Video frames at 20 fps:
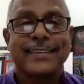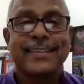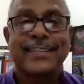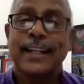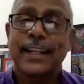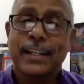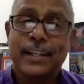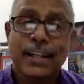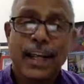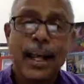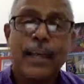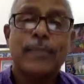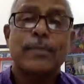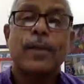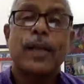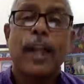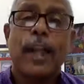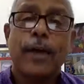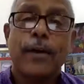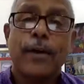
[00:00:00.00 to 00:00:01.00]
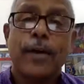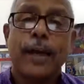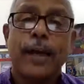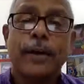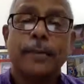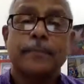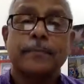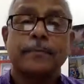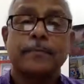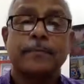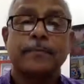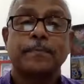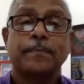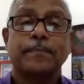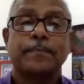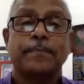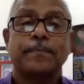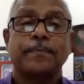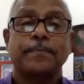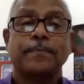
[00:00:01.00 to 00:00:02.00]
Take time to love him.
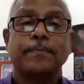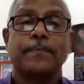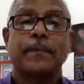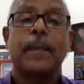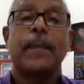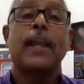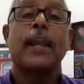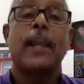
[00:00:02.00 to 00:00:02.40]
He